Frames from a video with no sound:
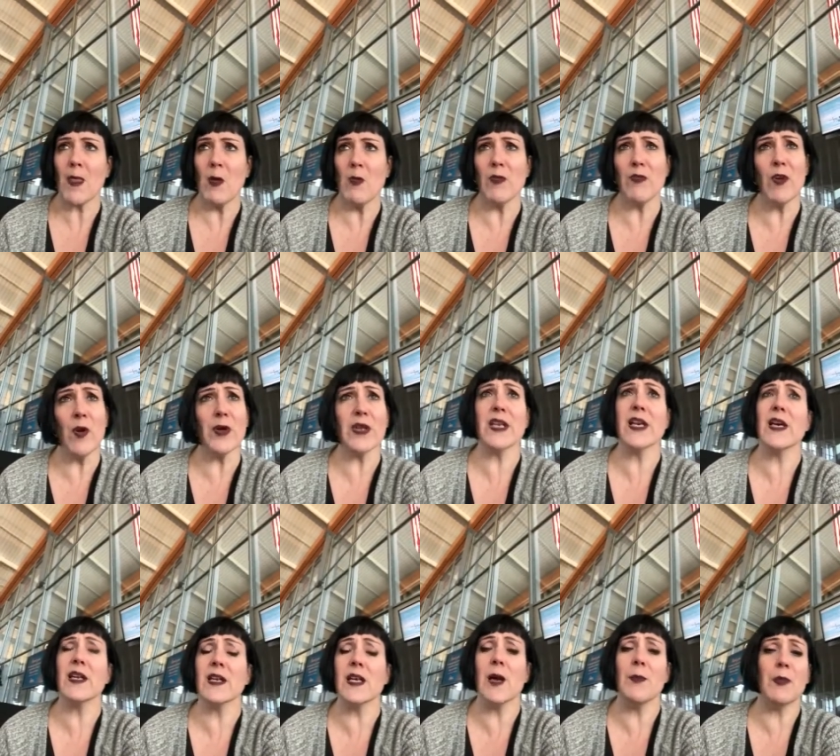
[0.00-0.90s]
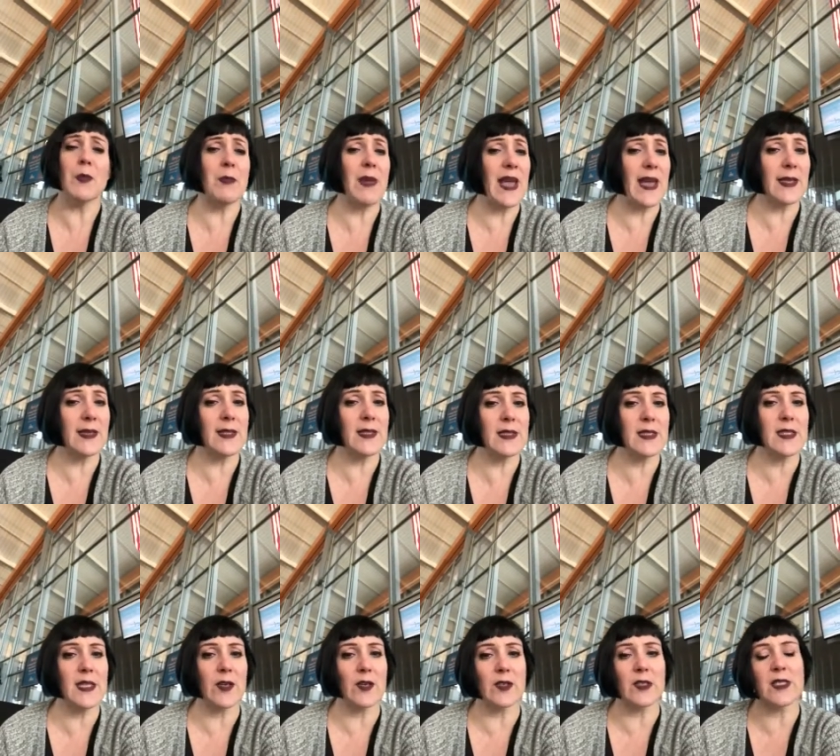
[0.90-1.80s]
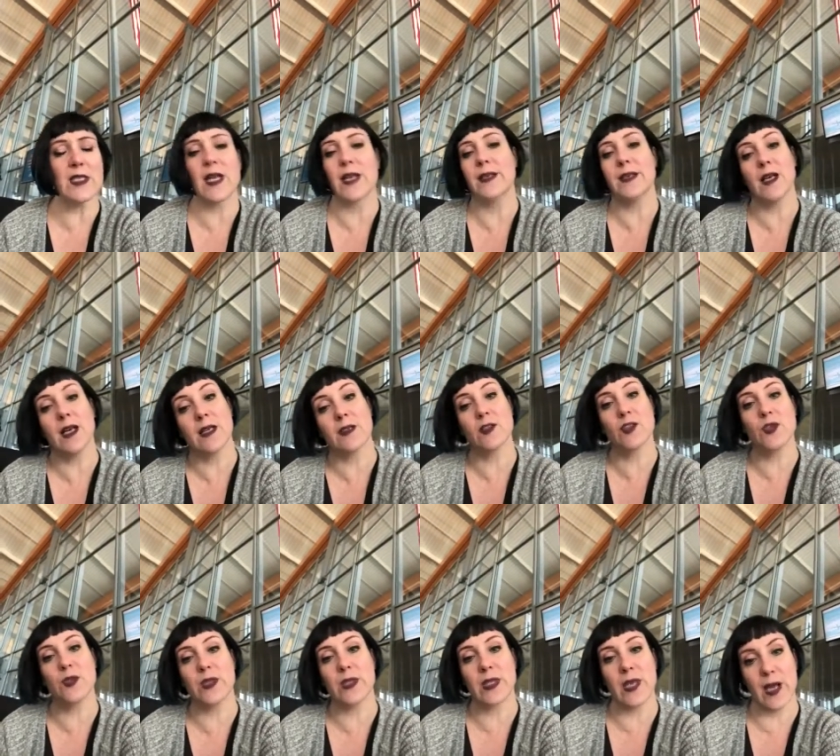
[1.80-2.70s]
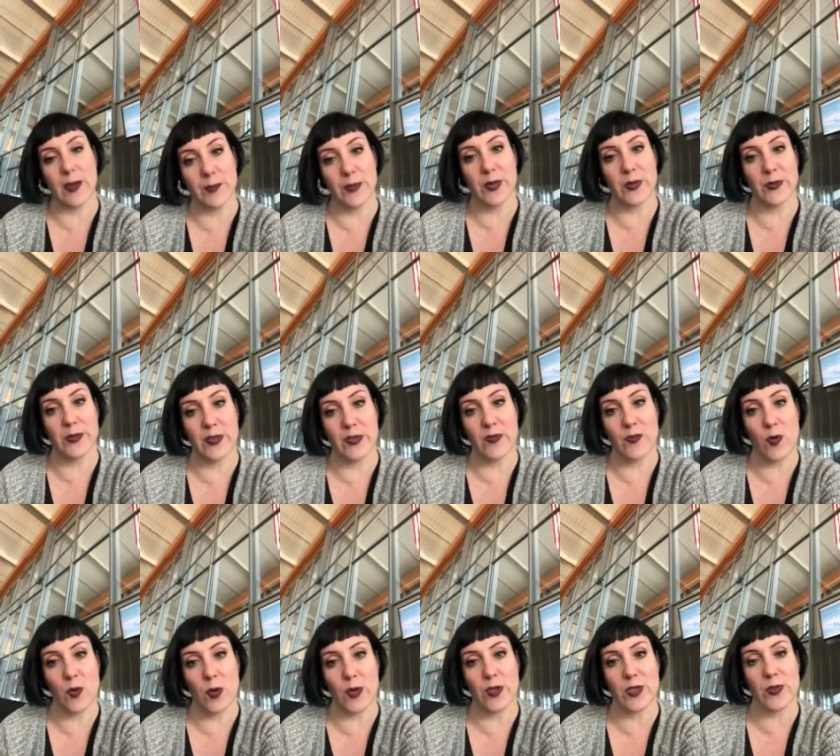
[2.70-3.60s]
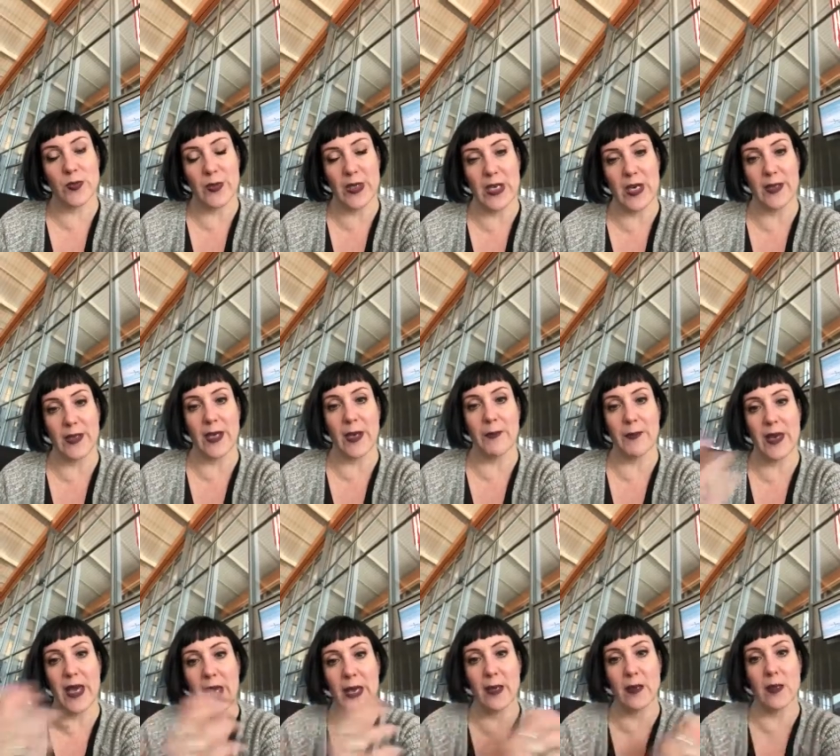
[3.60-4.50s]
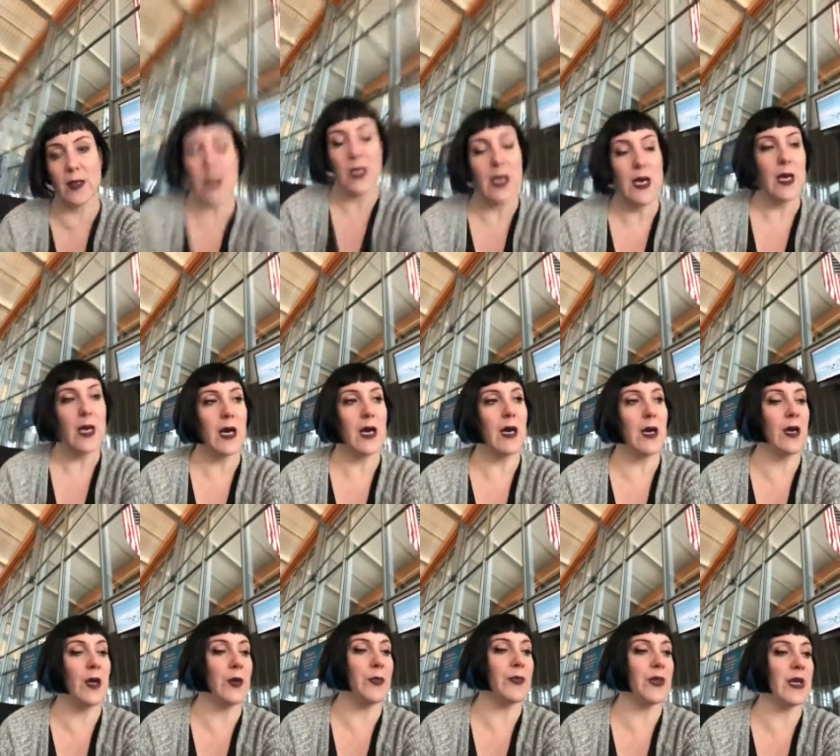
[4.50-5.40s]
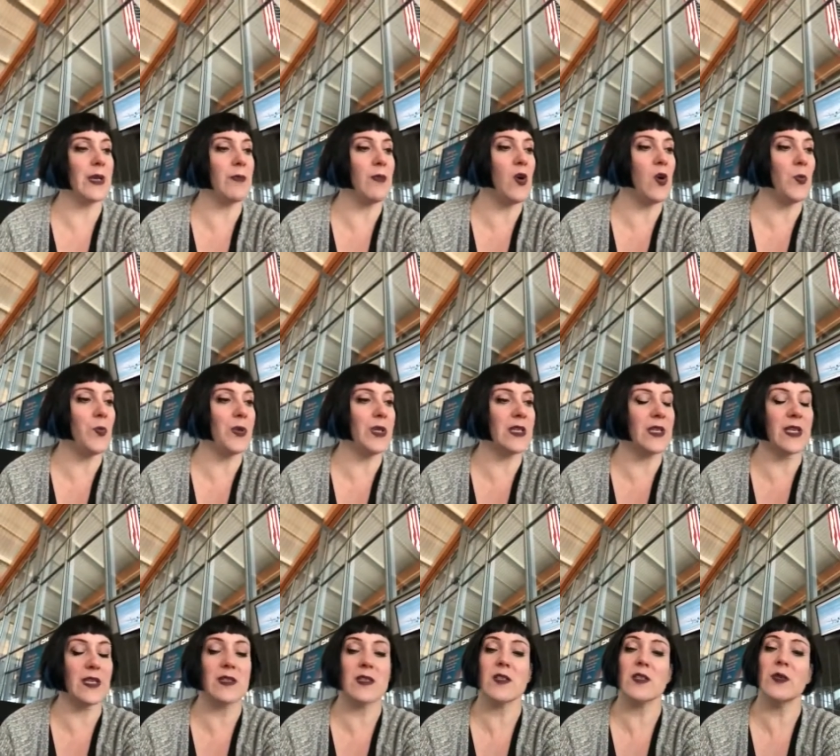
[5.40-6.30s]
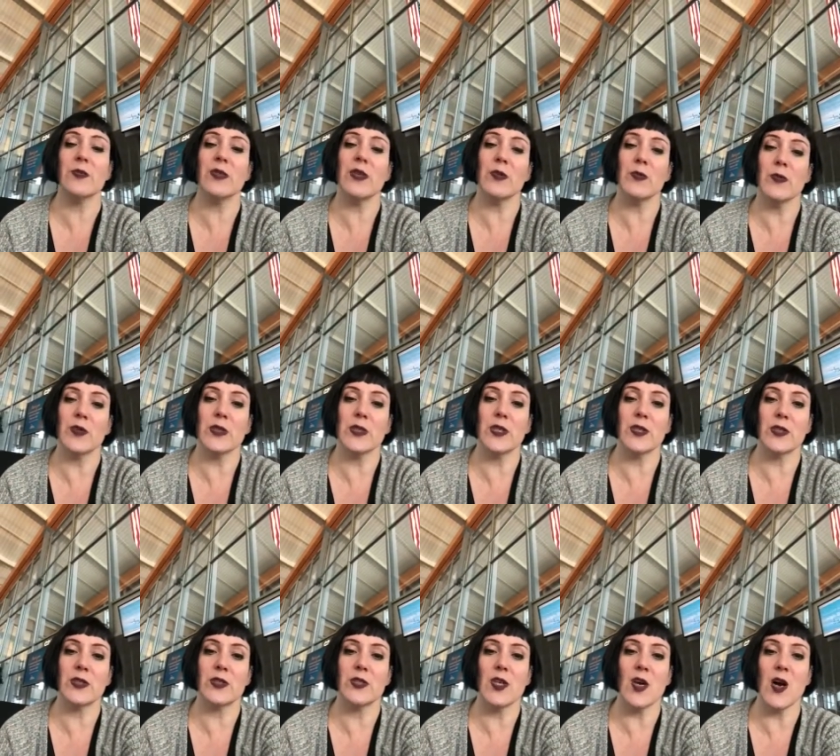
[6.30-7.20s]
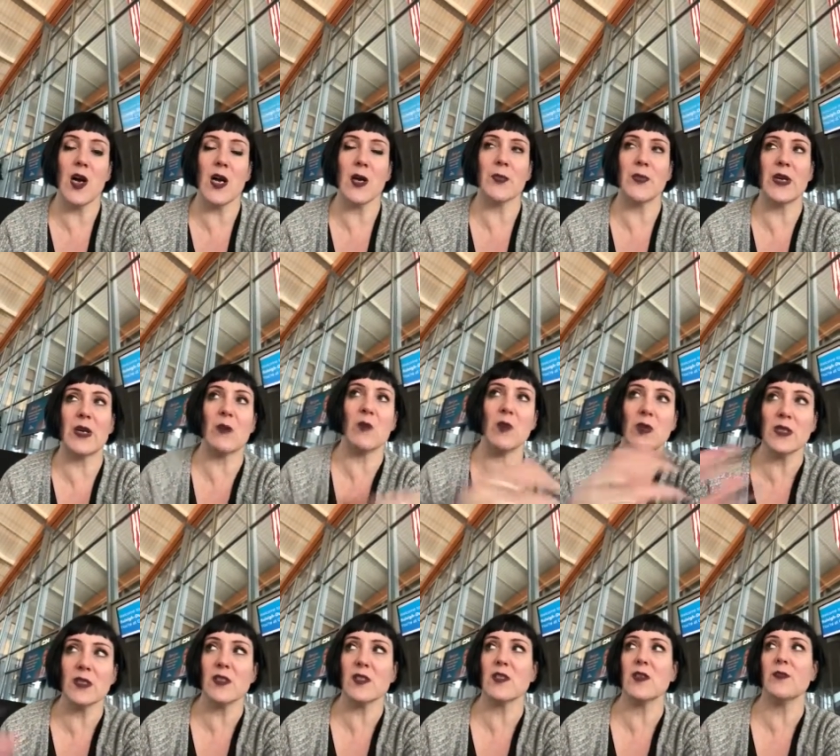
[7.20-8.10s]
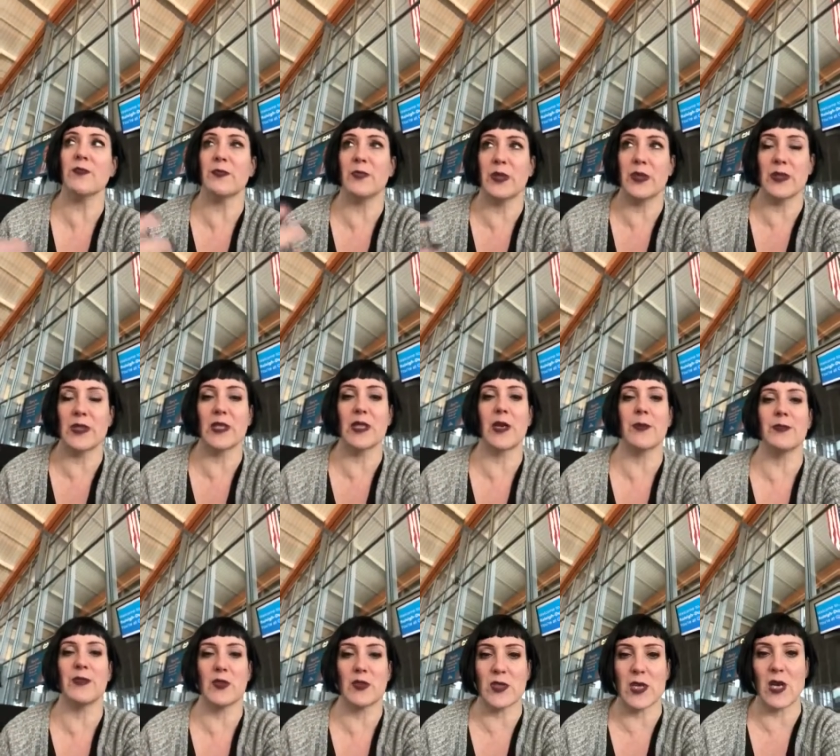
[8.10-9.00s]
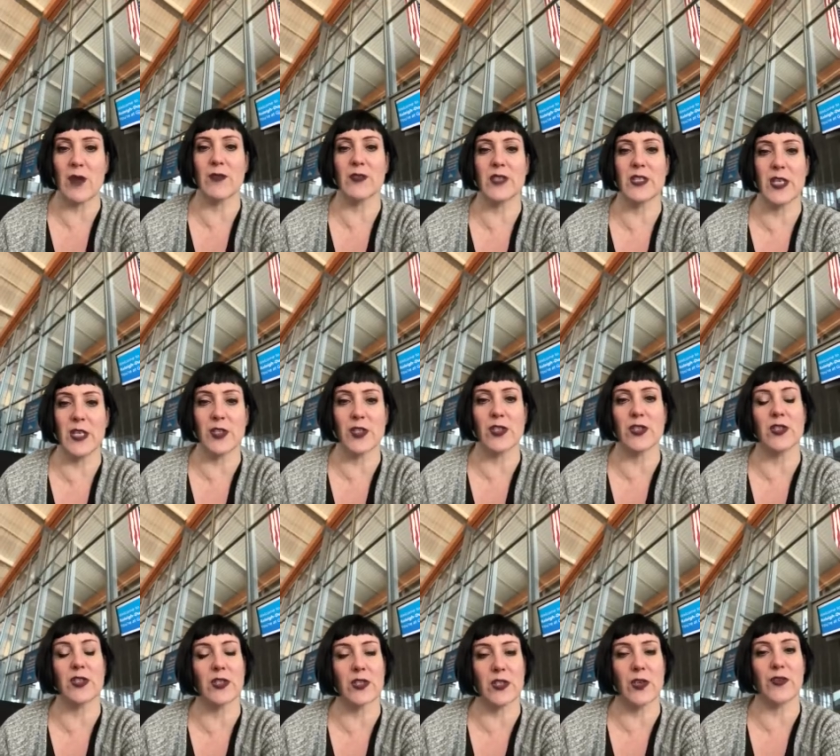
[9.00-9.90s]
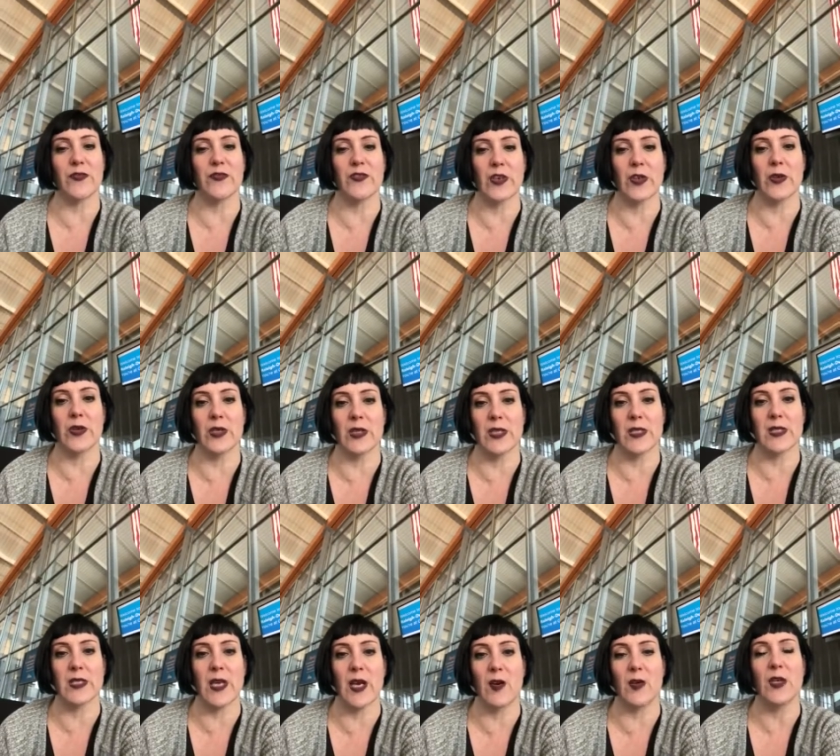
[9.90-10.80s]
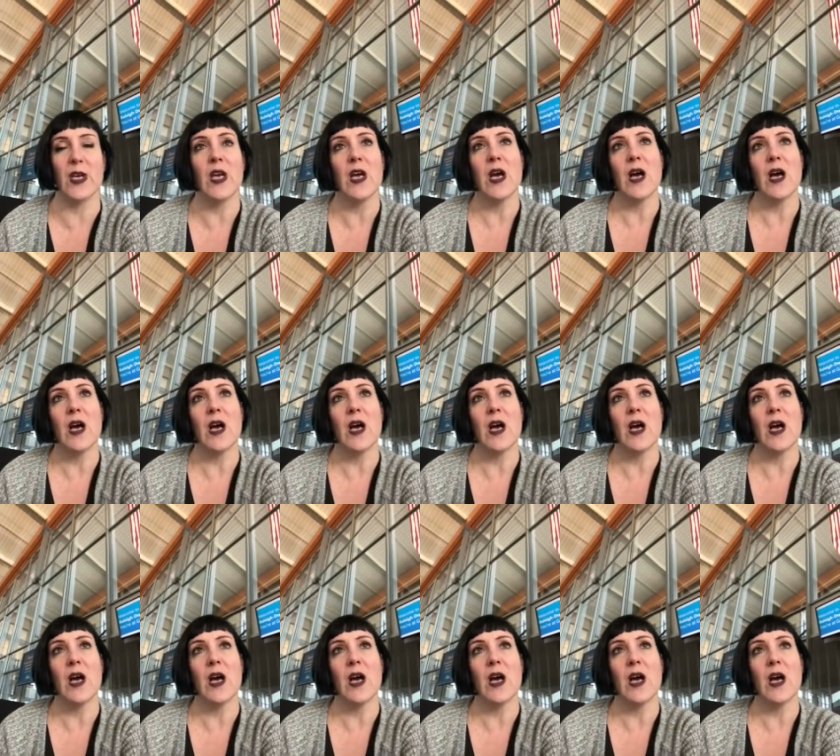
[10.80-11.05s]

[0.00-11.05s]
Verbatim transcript: We've already got a couple panelists that are signed on to it. I'm going to be, of course, be on that panel, um, and I'm hoping that it's going to be a really good talk. But I want to start building up those conversations, start figuring this out